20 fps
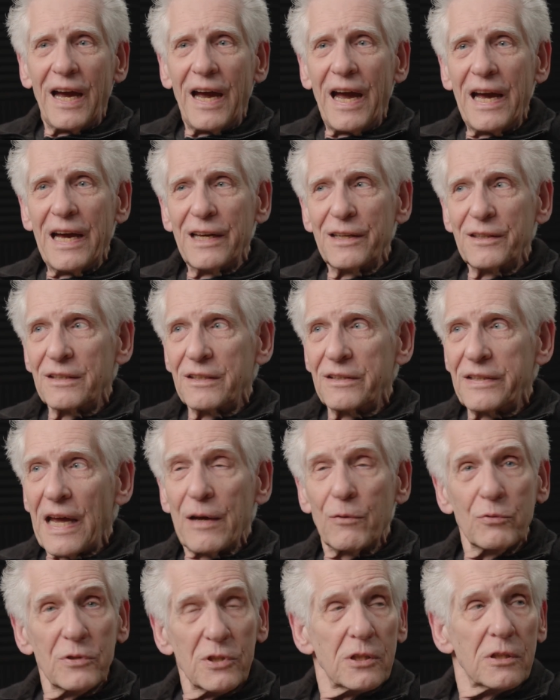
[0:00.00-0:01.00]
And
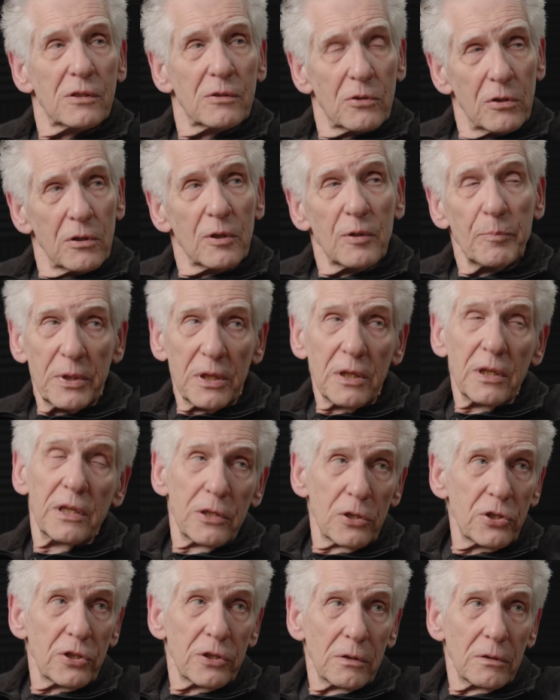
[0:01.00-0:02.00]
that was going to be an
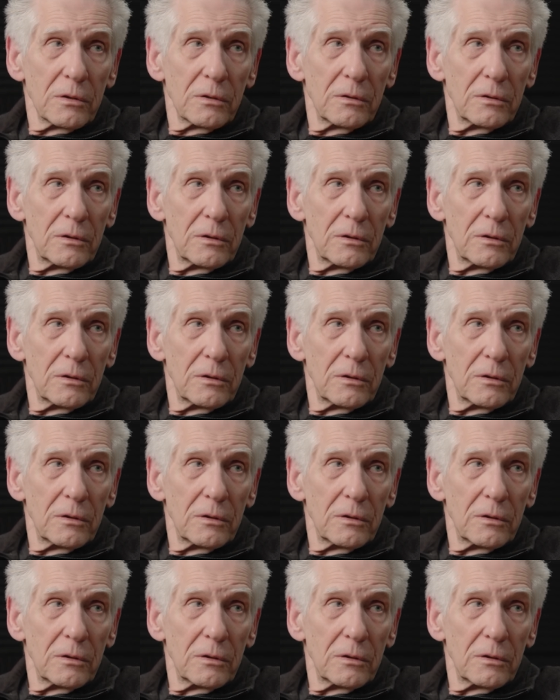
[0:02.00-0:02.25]
issue.